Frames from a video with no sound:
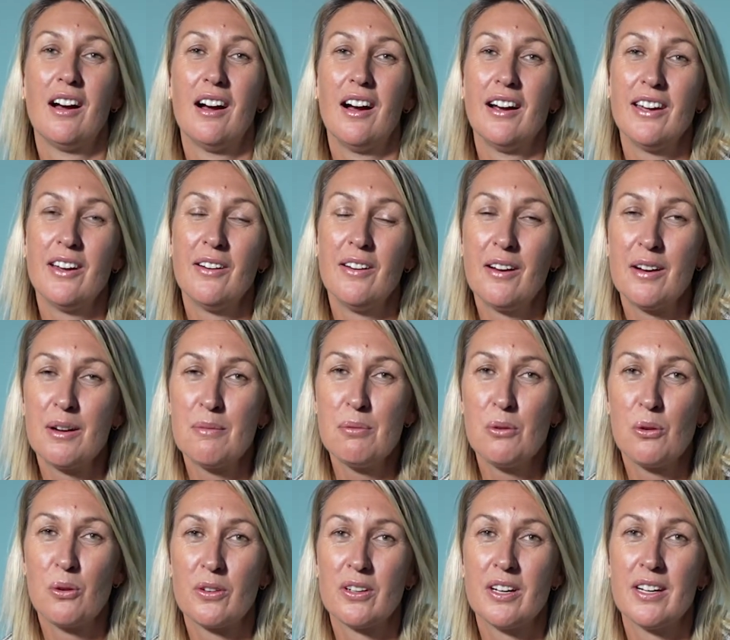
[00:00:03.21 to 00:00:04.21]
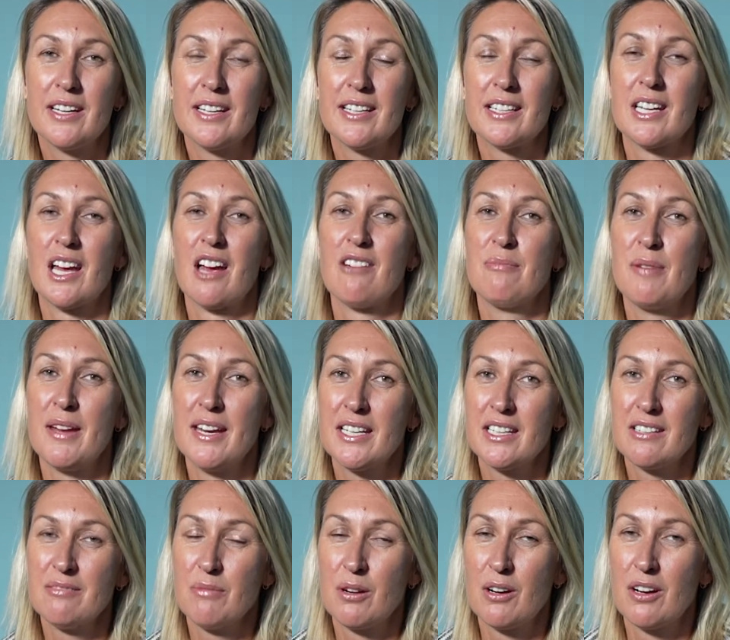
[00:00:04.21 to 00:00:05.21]
I know how important it is to have
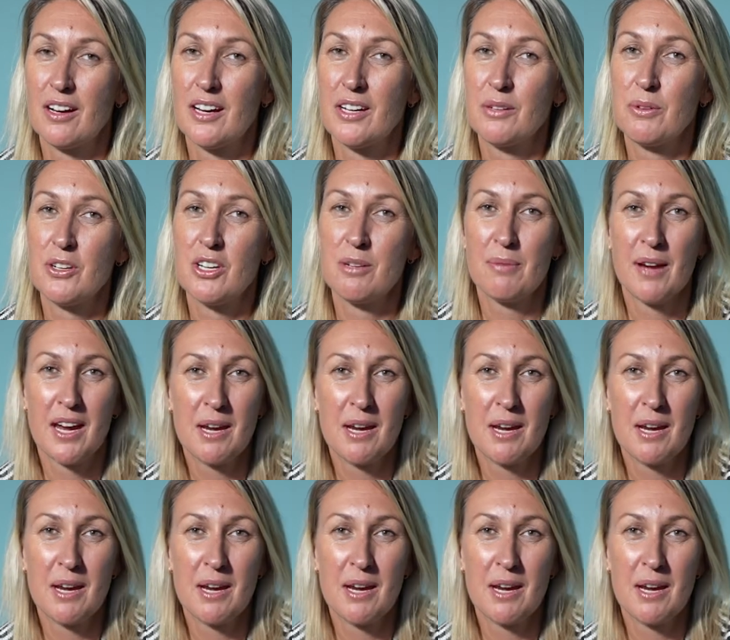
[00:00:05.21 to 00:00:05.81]
peace of mind when your